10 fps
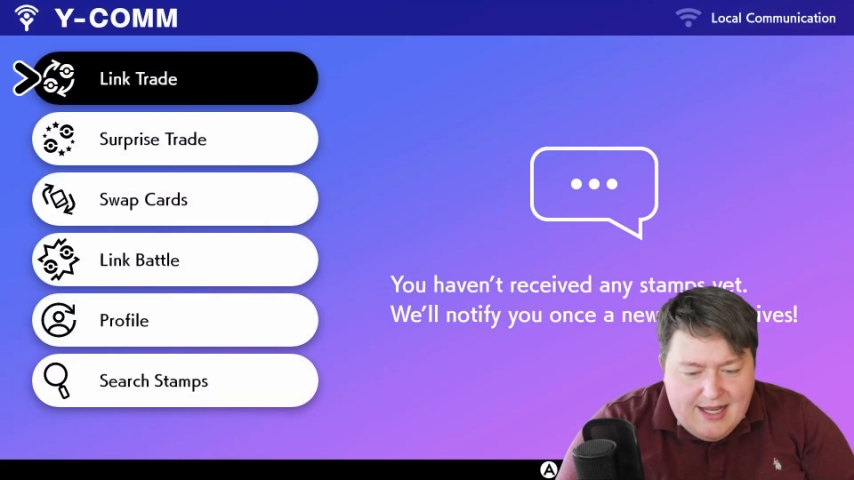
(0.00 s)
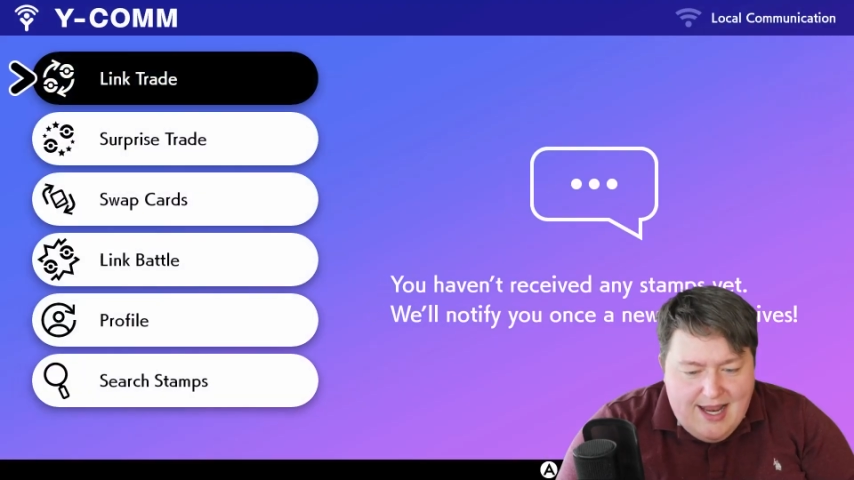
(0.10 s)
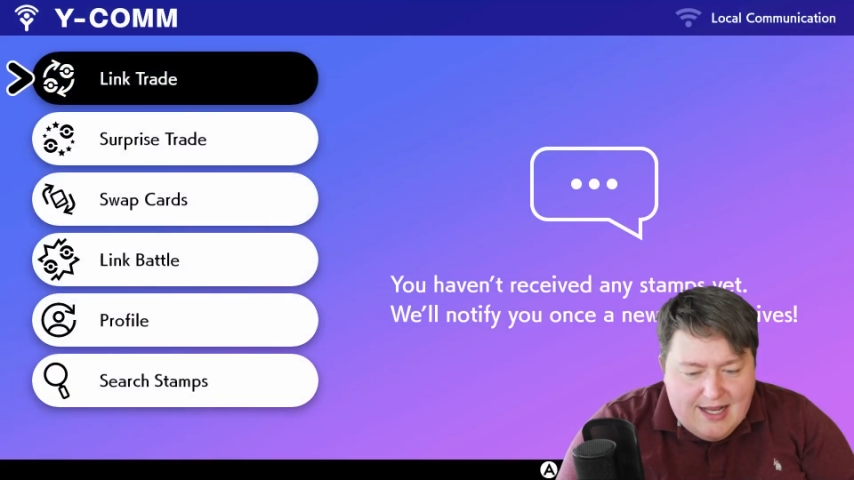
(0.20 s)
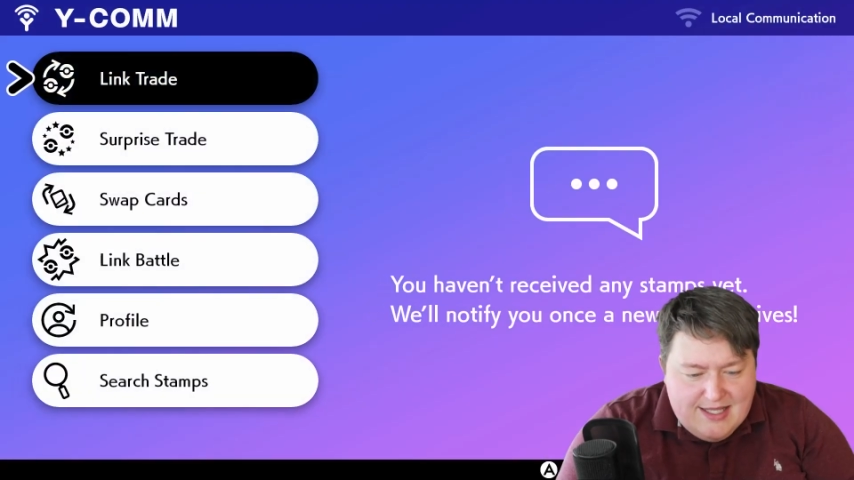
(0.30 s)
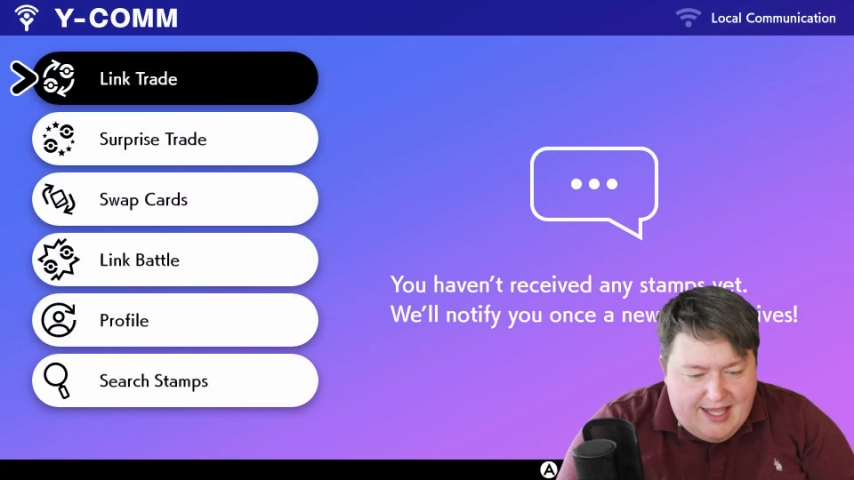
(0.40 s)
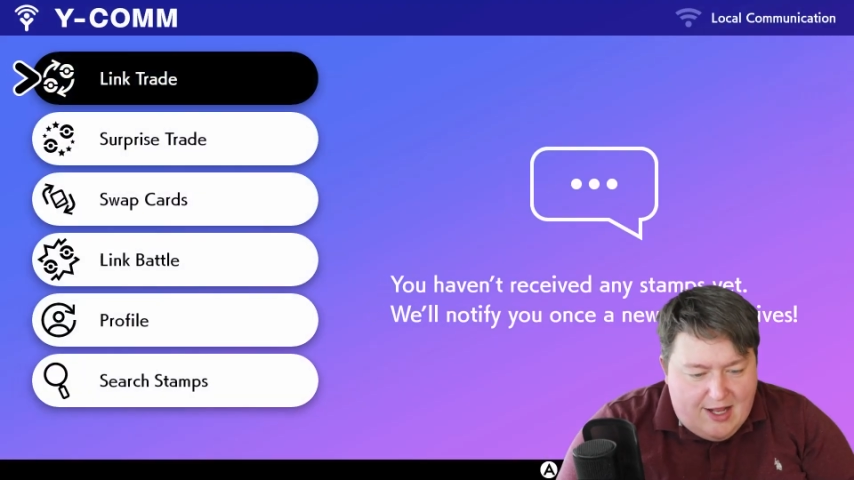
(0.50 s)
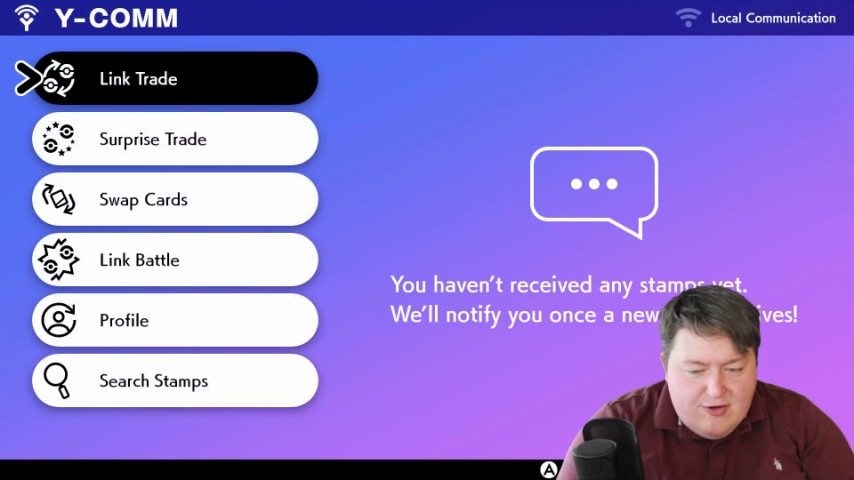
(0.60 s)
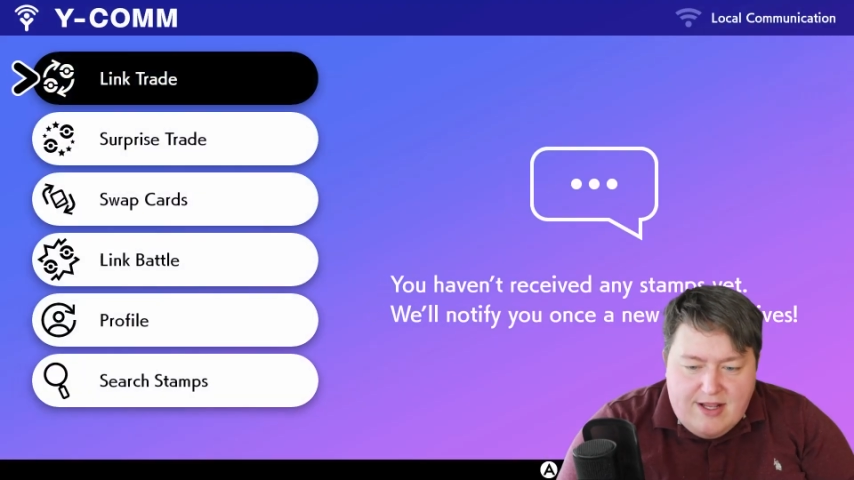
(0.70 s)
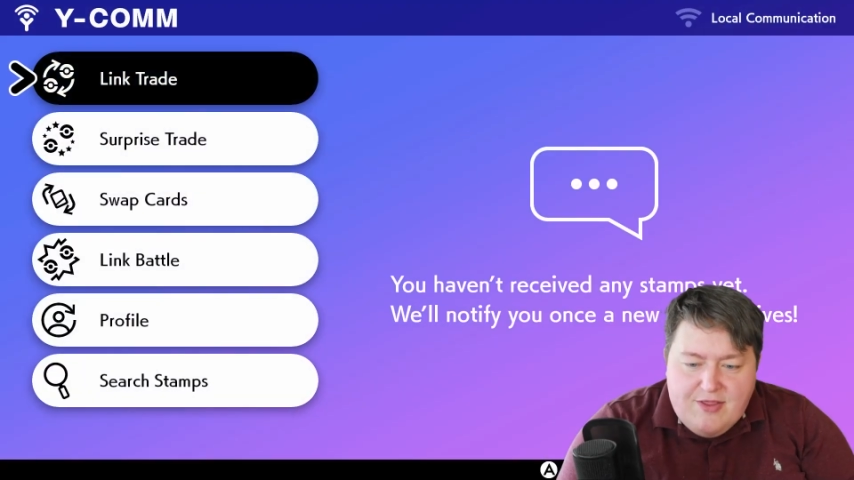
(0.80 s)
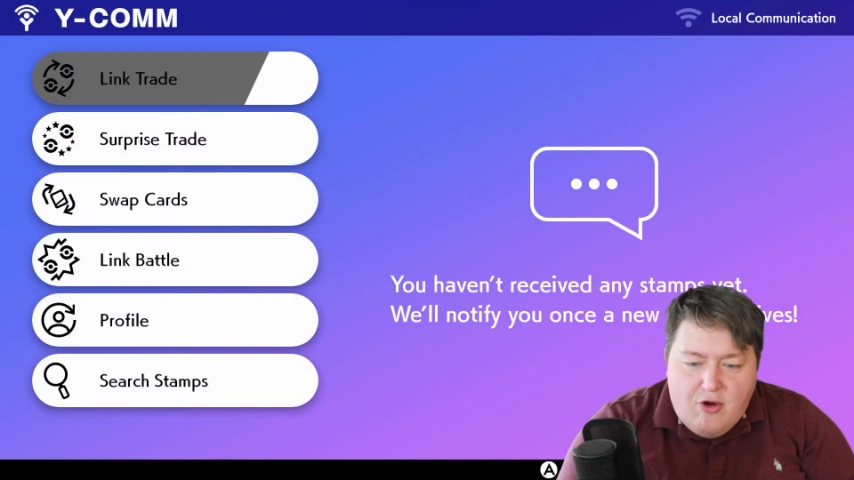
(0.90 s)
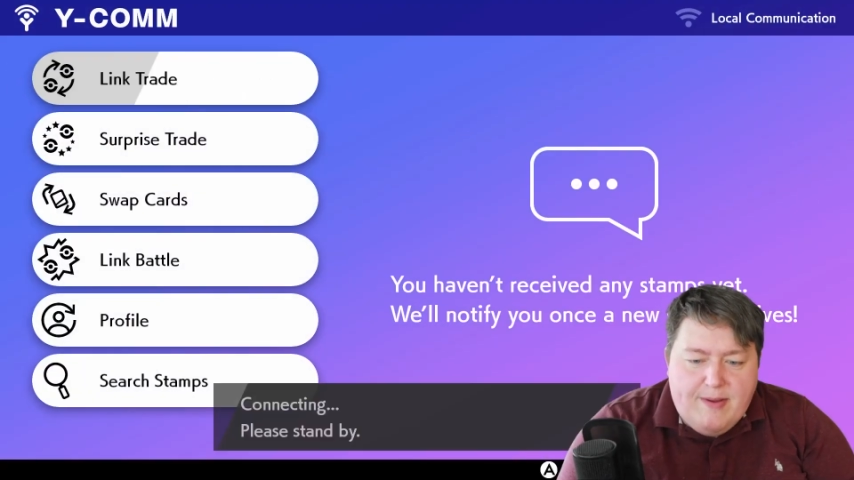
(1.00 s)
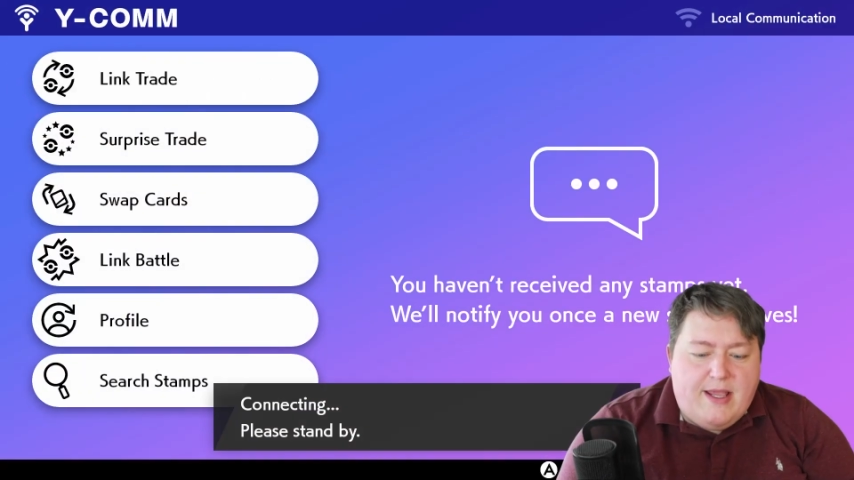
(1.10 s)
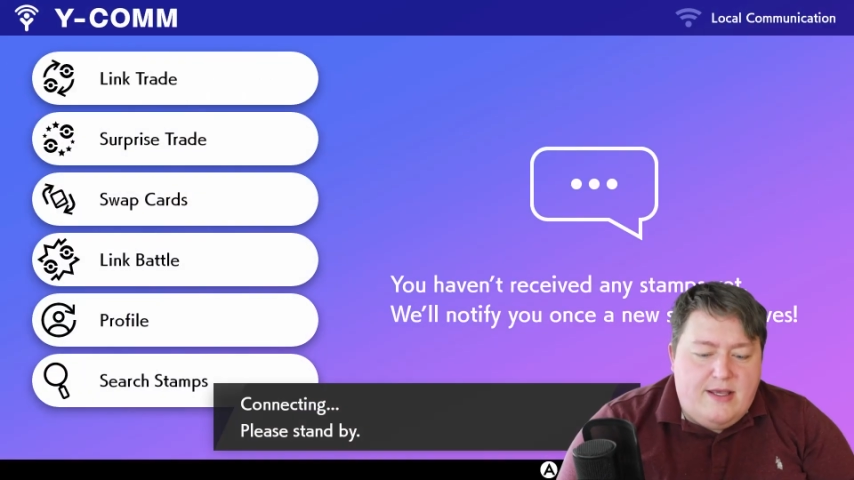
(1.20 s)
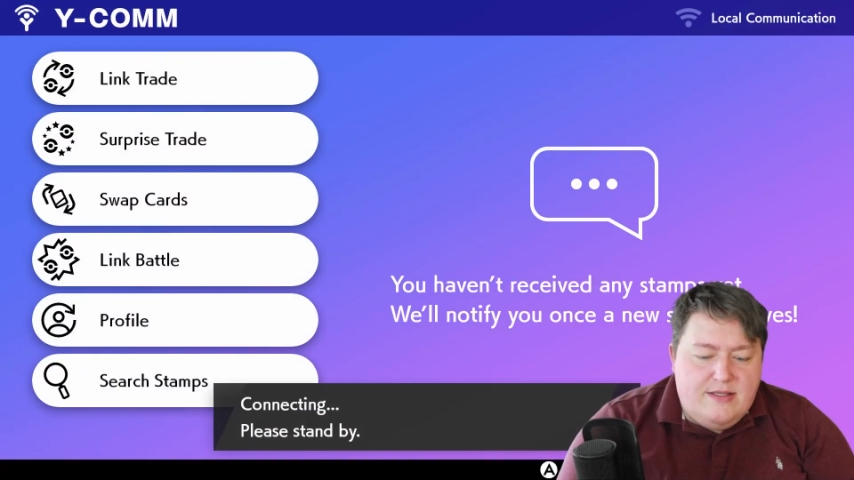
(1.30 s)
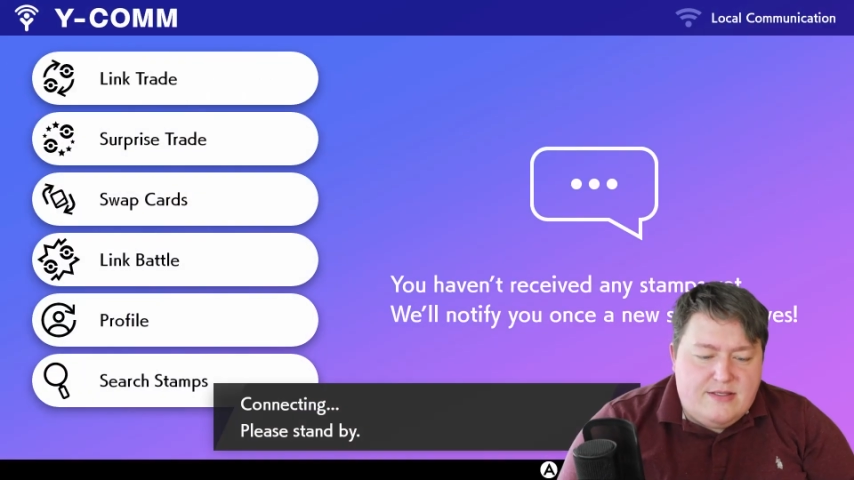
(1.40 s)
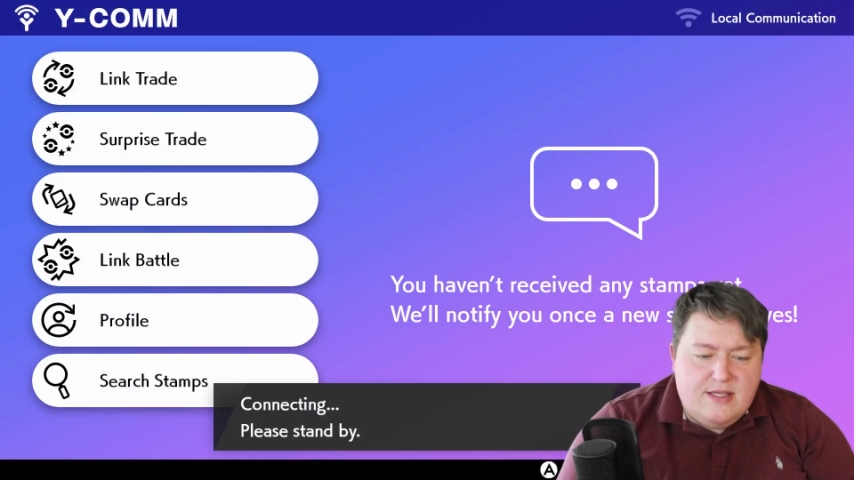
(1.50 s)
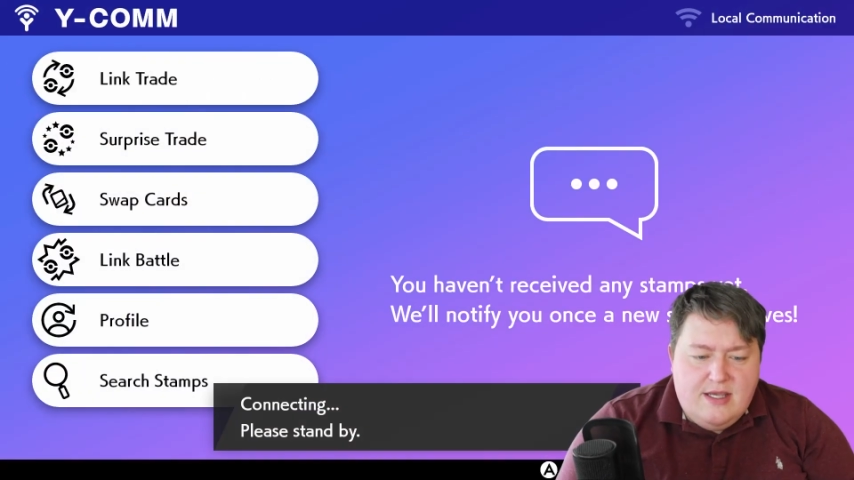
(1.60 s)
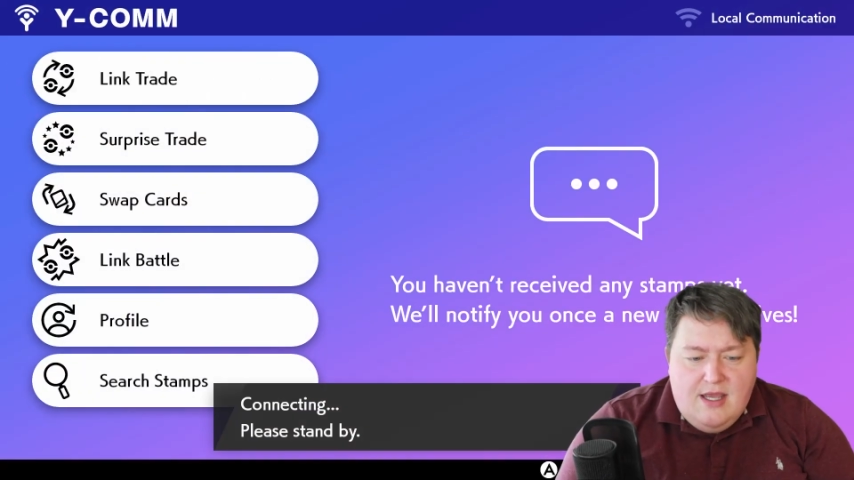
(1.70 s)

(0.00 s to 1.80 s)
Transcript: connect to the internet, though, because